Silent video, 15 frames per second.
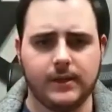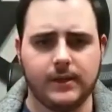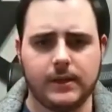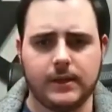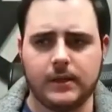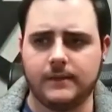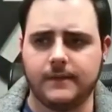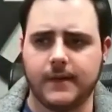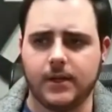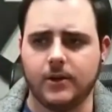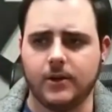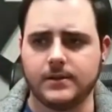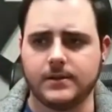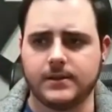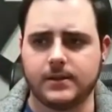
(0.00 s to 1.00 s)
even
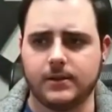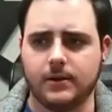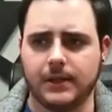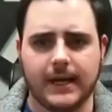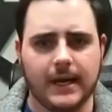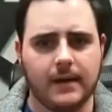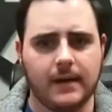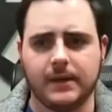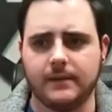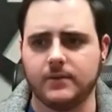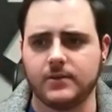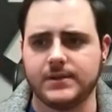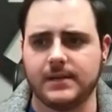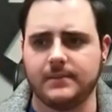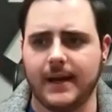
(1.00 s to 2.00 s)
here is, the company for
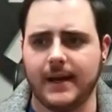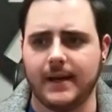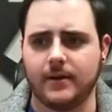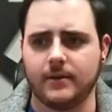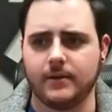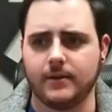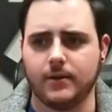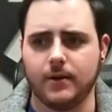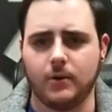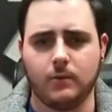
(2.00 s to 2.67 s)
zBuyer,